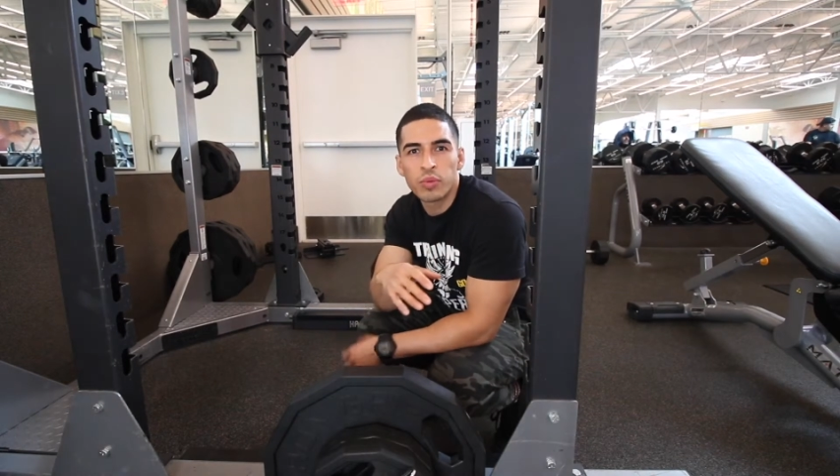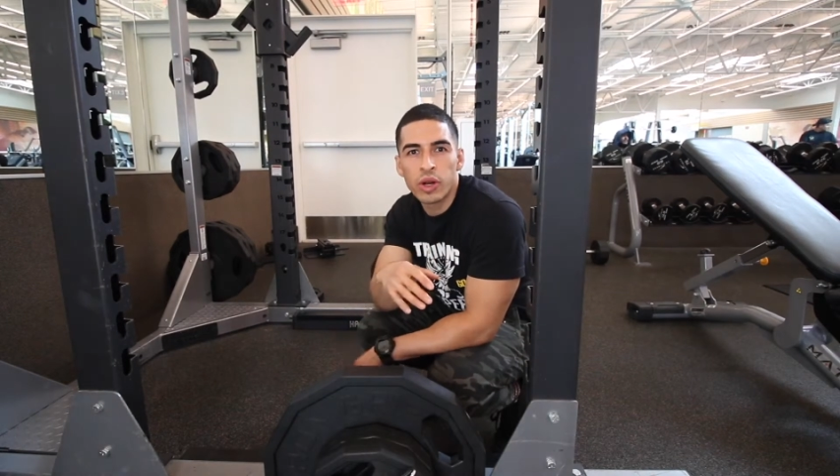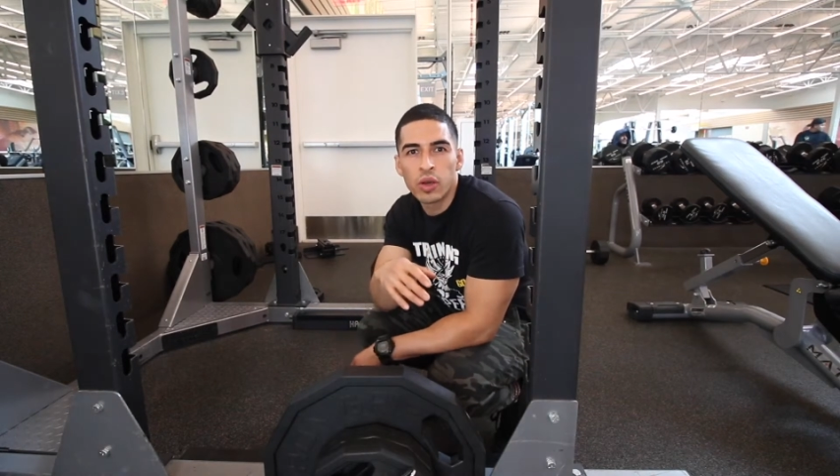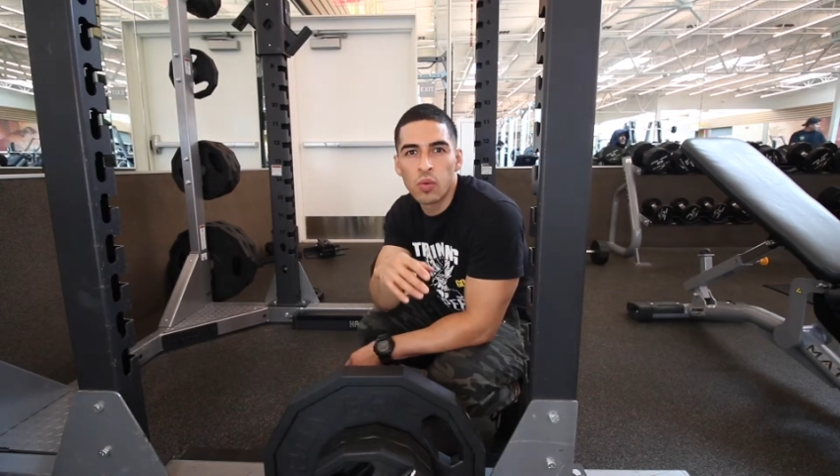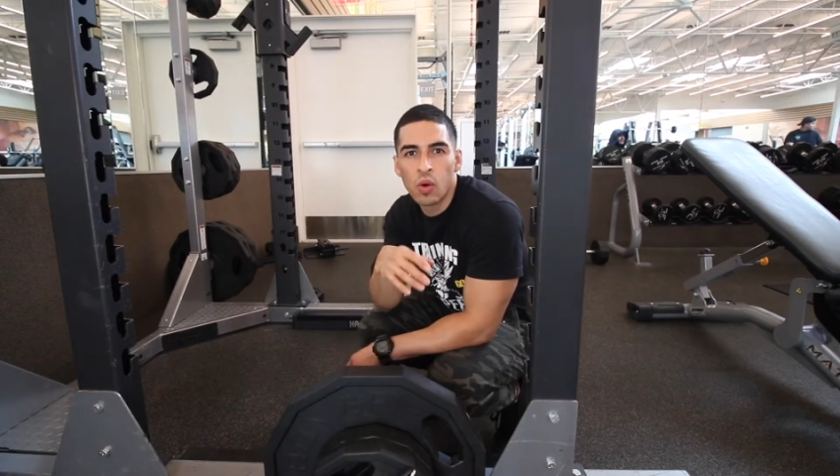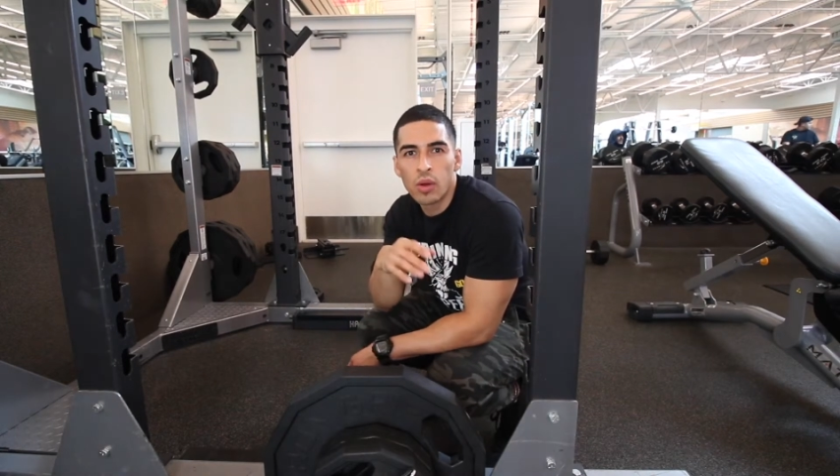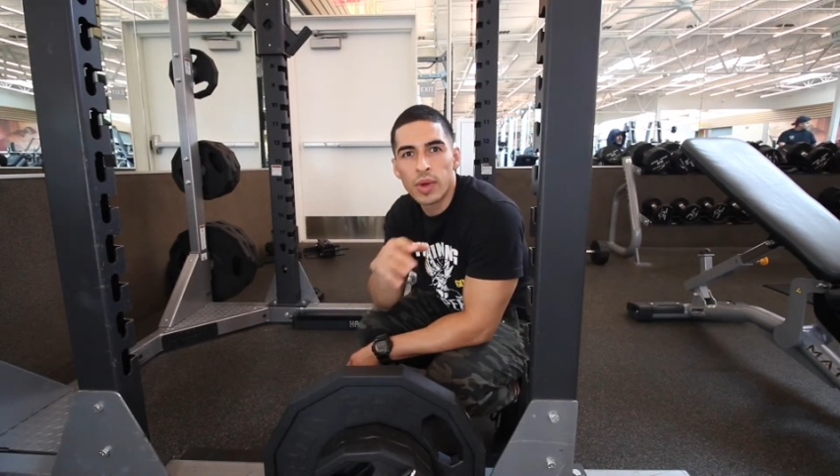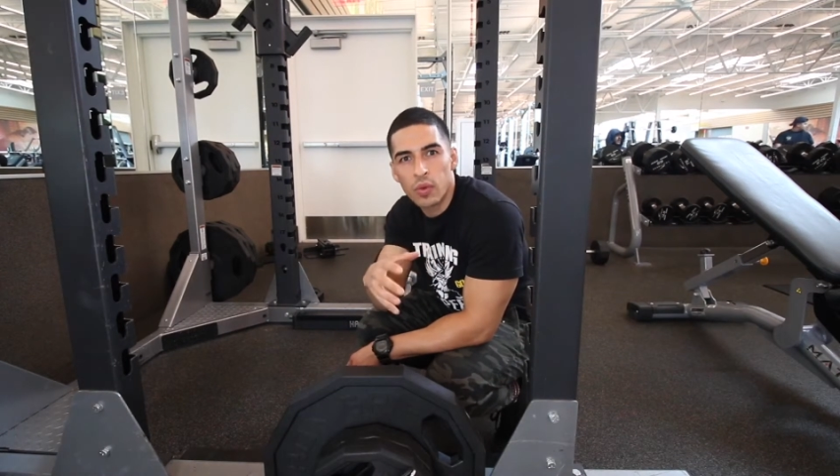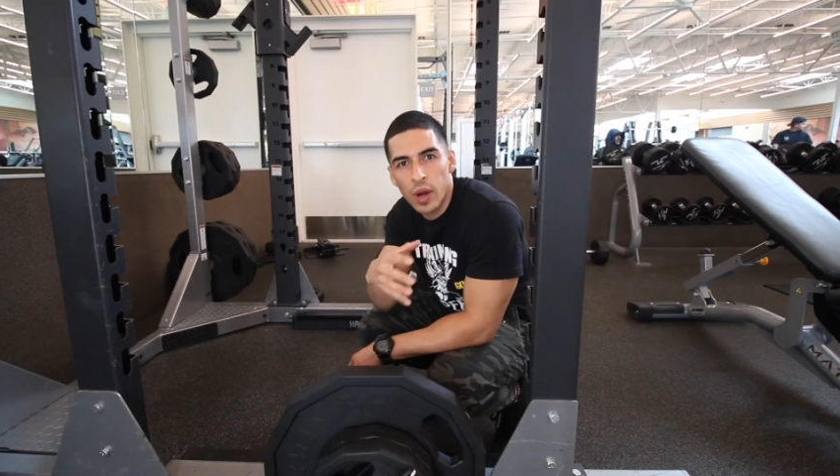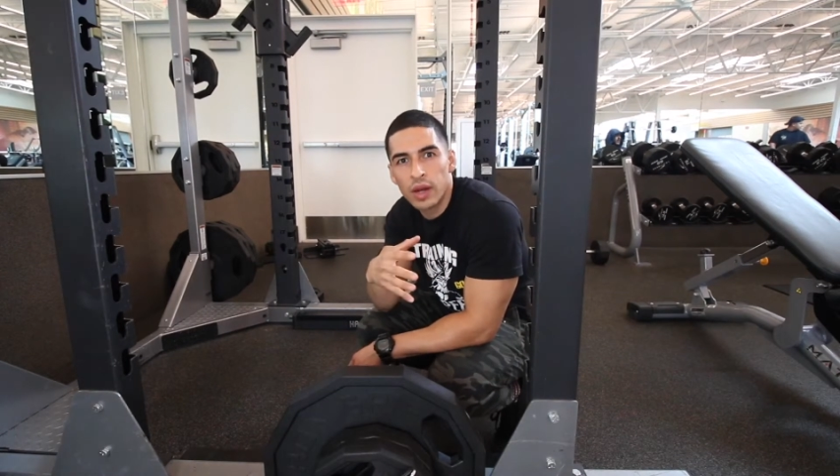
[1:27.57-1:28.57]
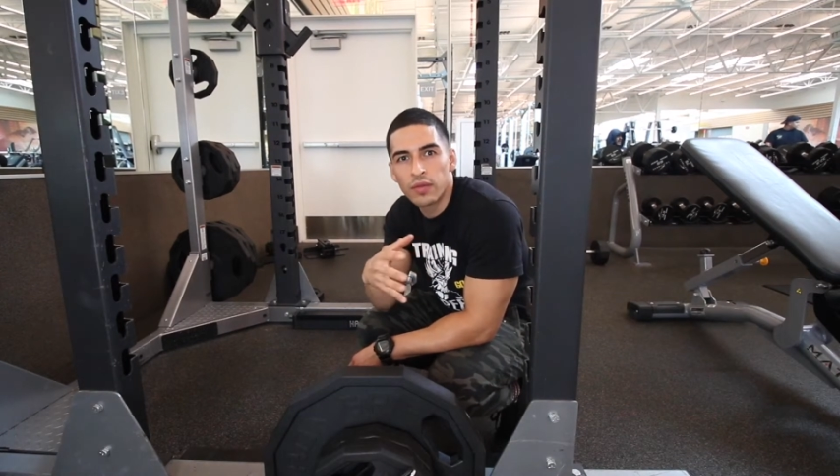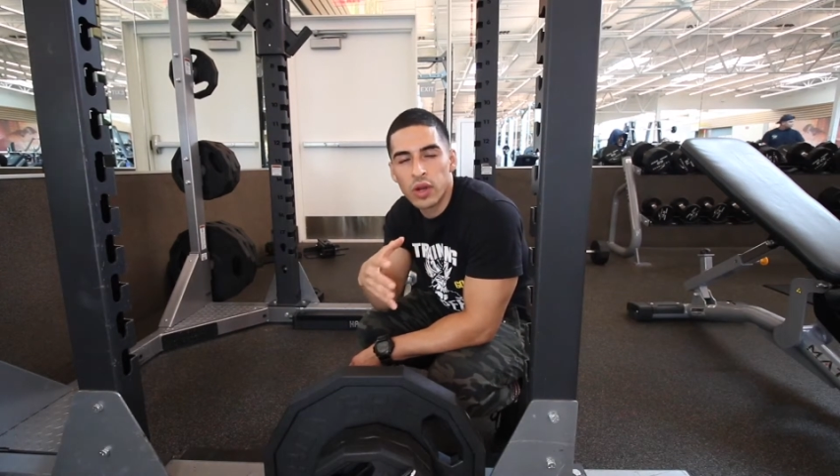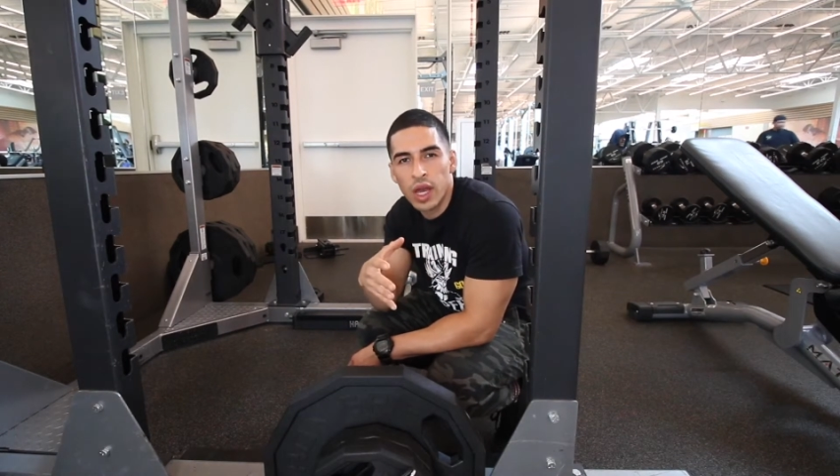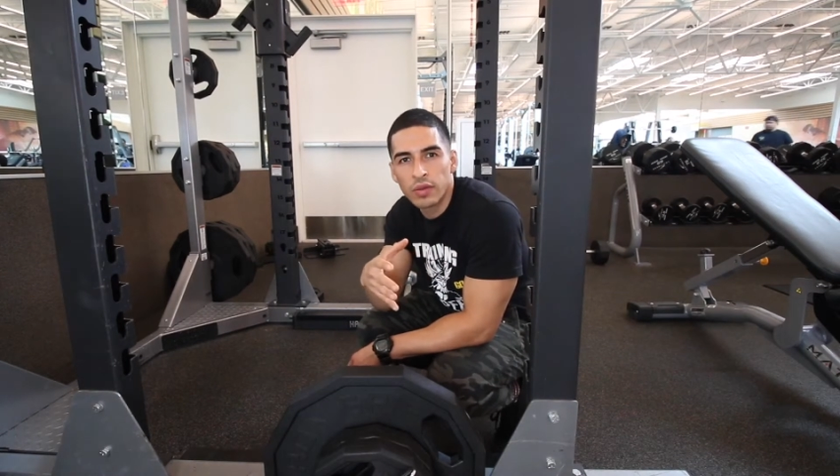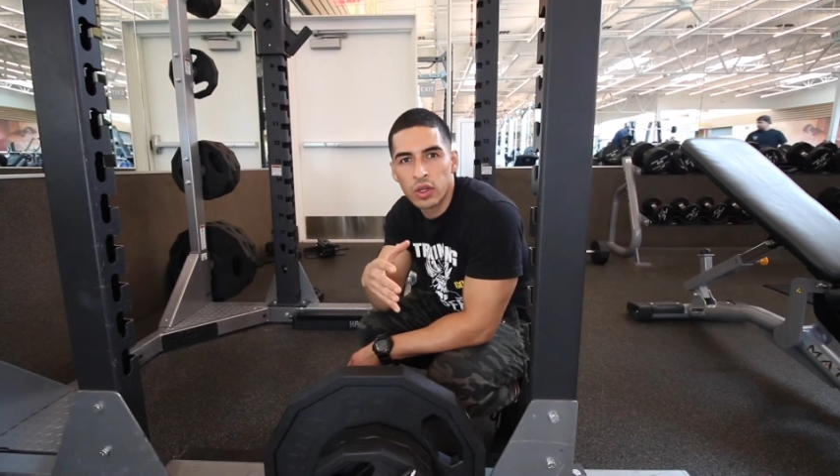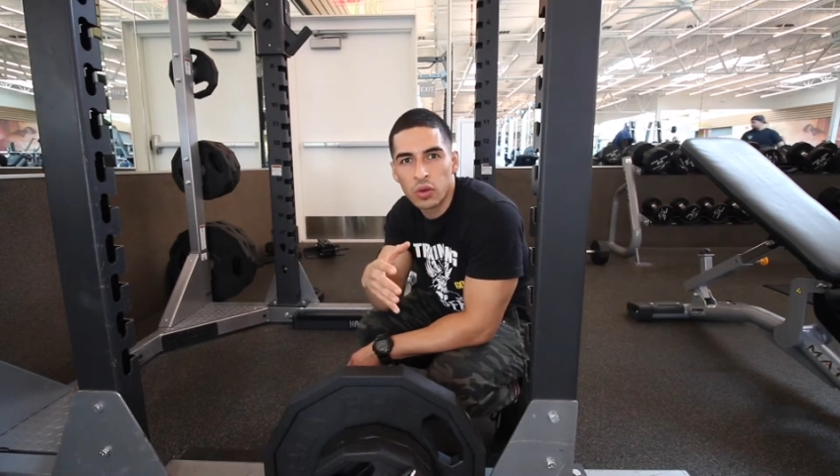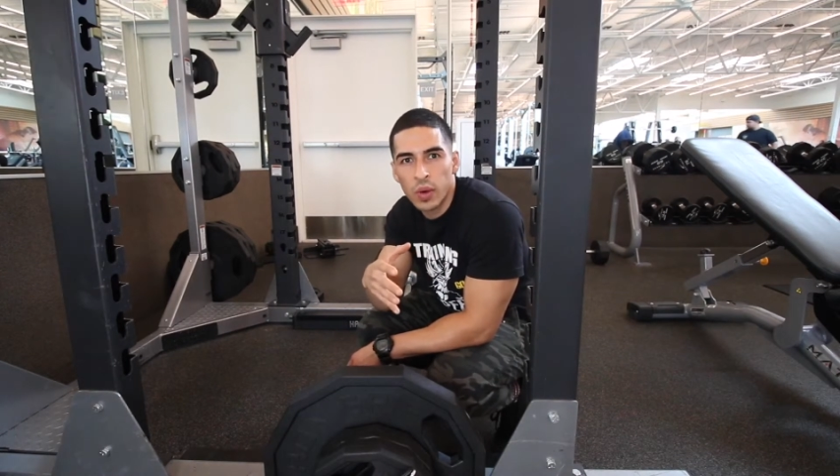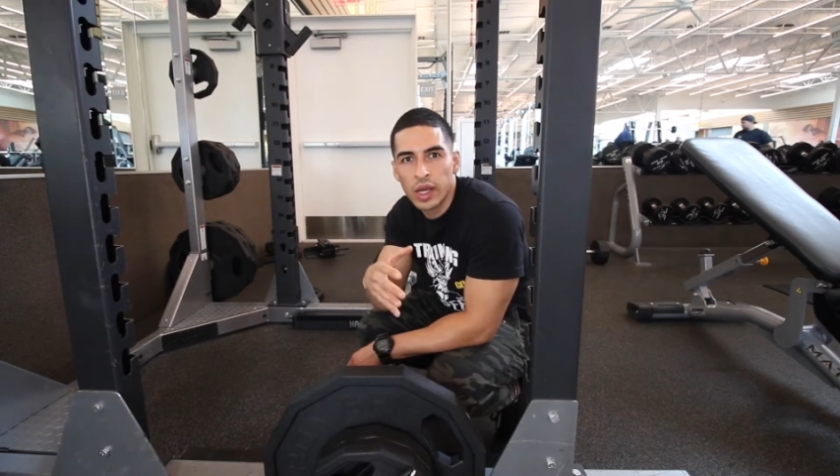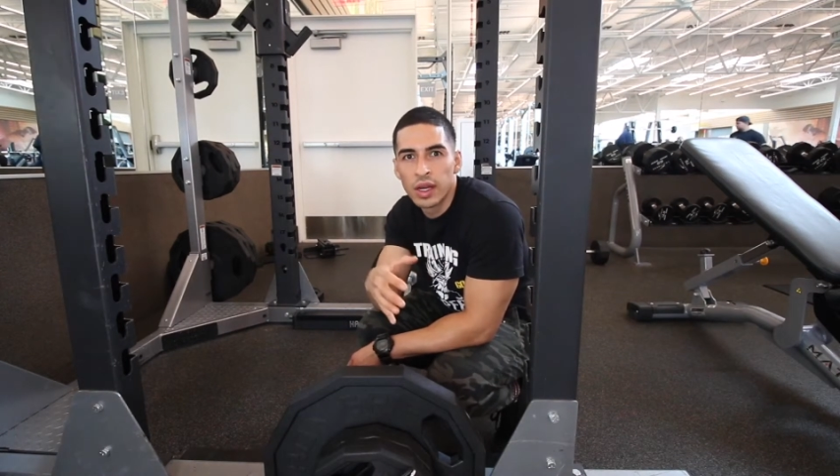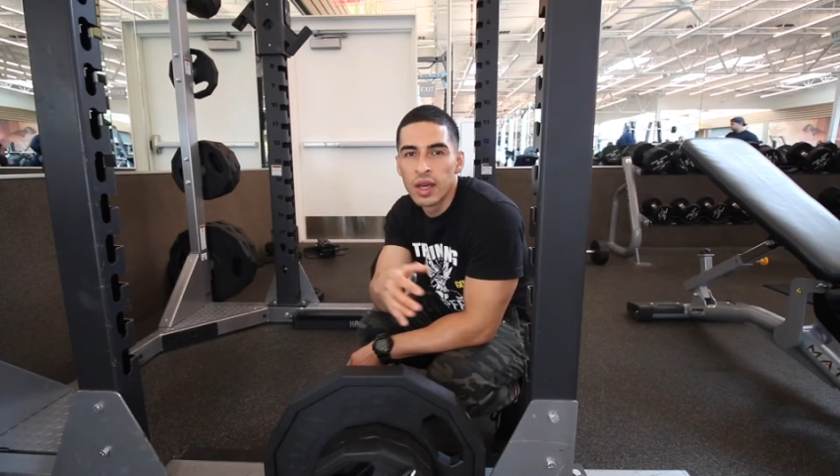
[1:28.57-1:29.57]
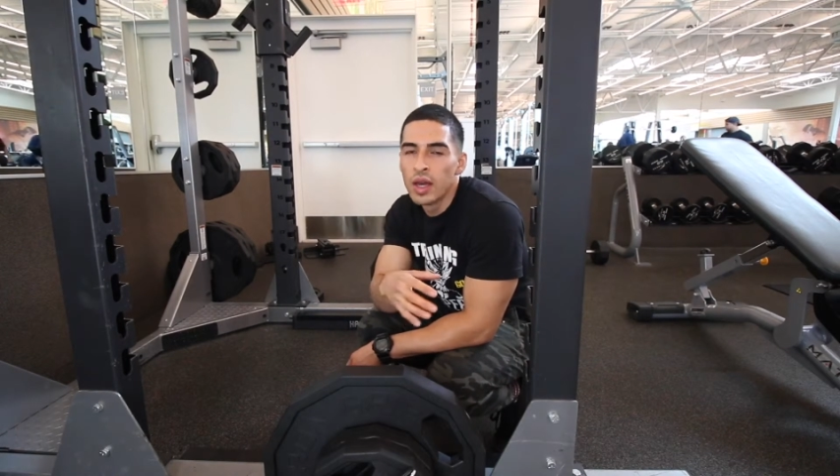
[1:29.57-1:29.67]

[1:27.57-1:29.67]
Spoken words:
pretty warm and ready for heavier weight.